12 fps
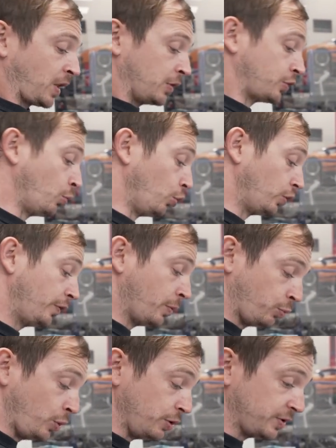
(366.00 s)
So all of
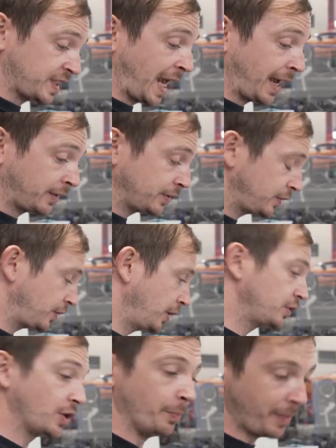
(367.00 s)
them, we use tangs.
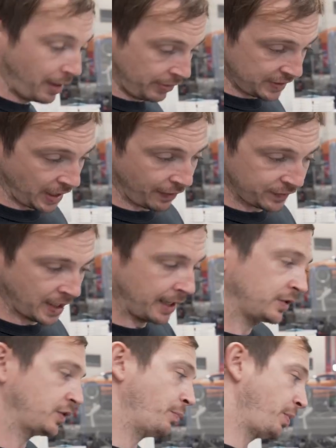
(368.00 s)
Some bearings have
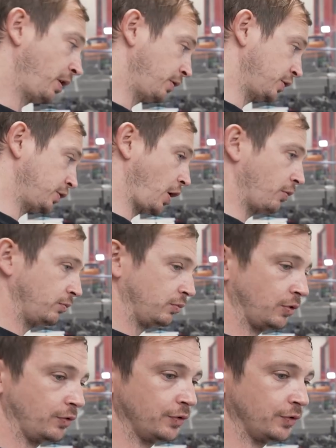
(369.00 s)
tangs, some bearings don't.